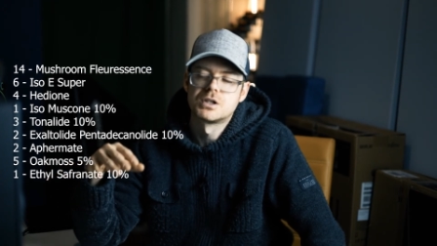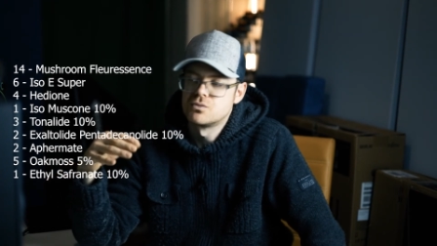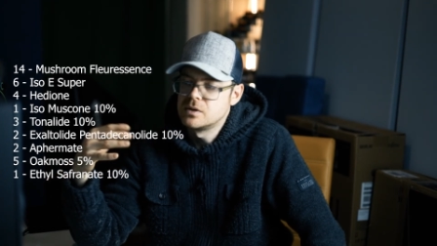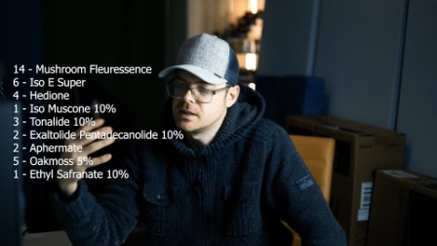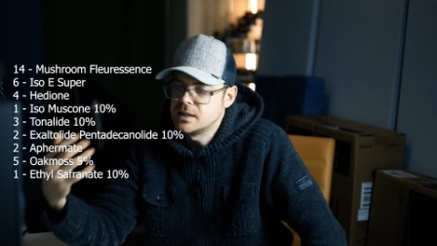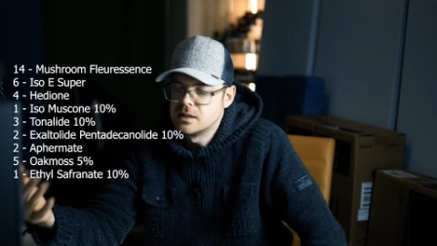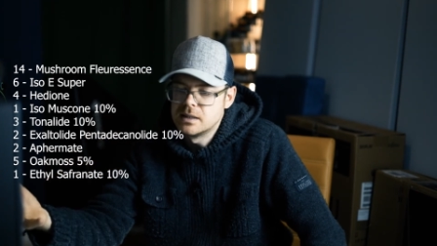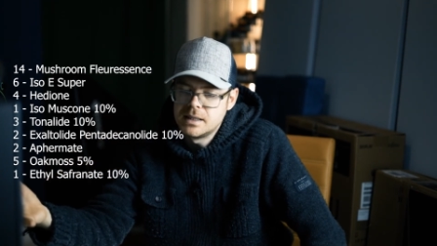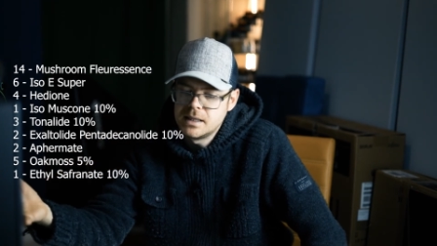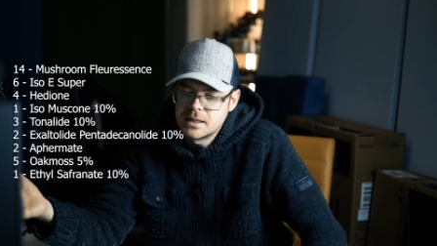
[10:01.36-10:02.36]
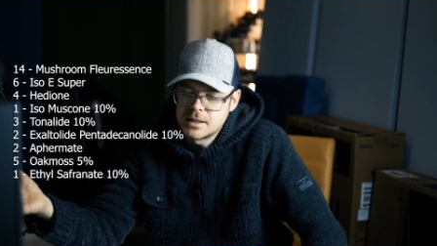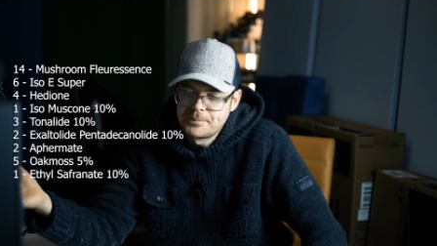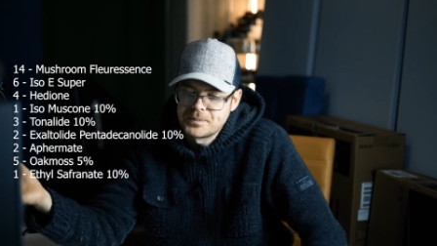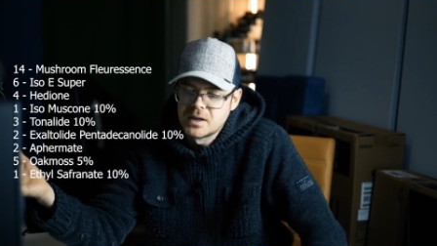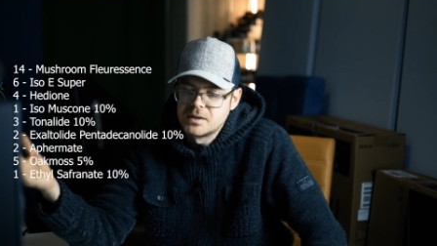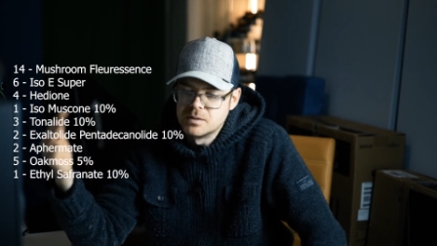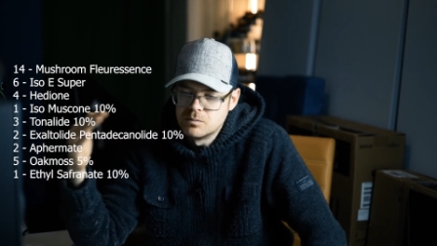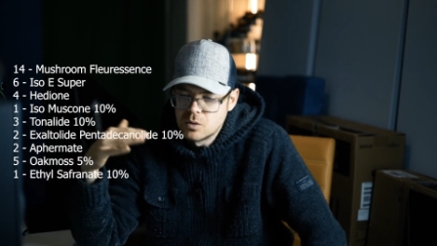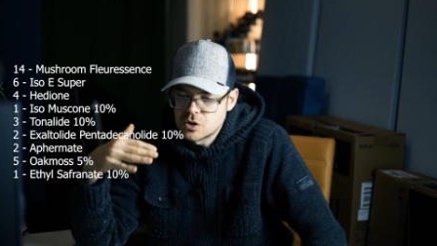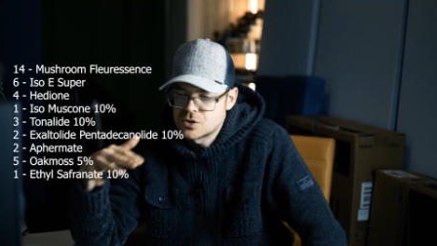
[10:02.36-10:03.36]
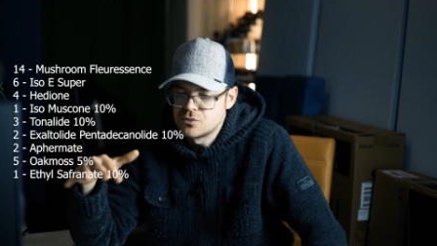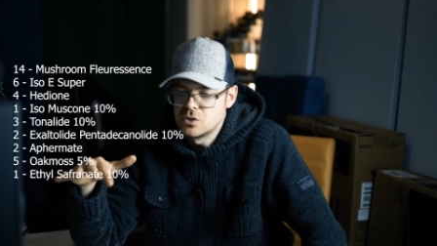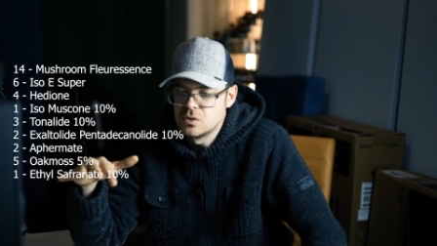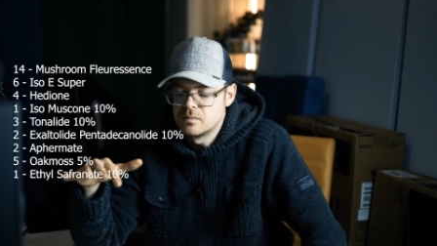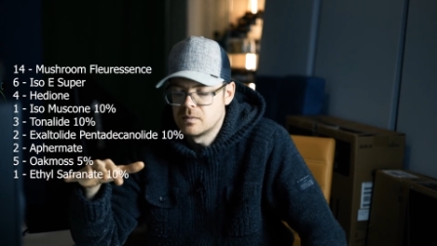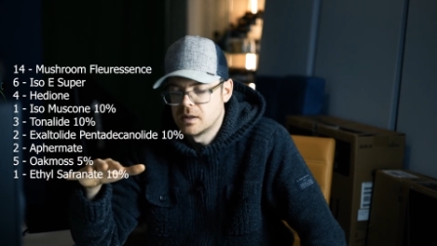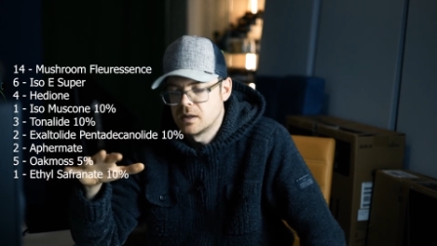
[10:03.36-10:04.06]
it's really linear. The mushroom